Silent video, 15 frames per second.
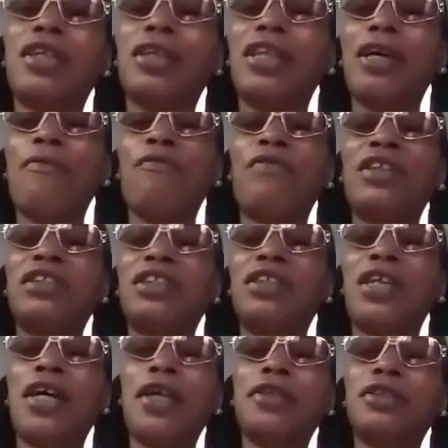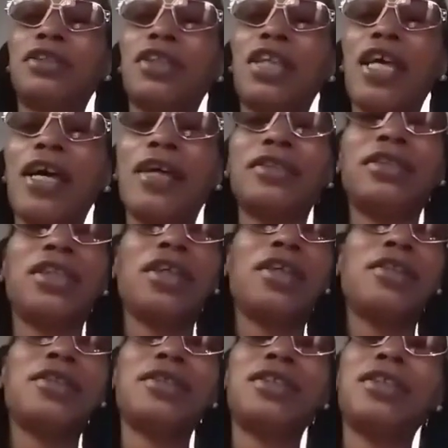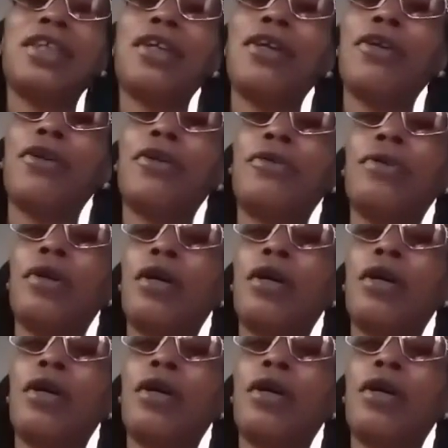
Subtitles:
at 11:59 is the last day of the sale.